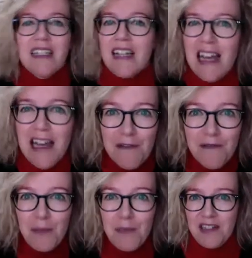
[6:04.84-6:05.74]

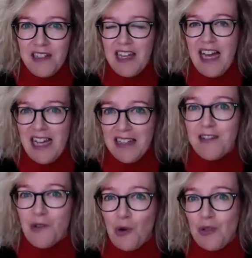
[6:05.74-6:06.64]
everybody has
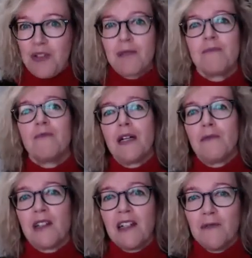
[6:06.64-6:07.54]
those, well,
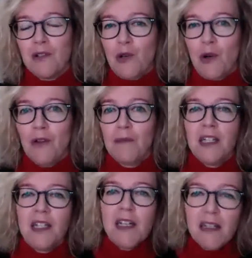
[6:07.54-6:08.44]
what I would call
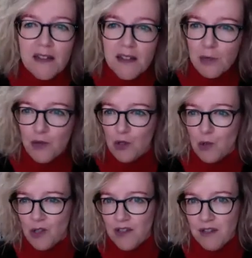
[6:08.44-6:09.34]
inner
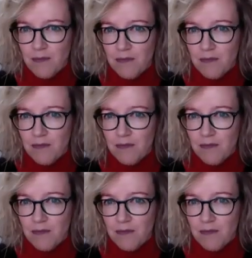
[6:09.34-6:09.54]
saboteurs,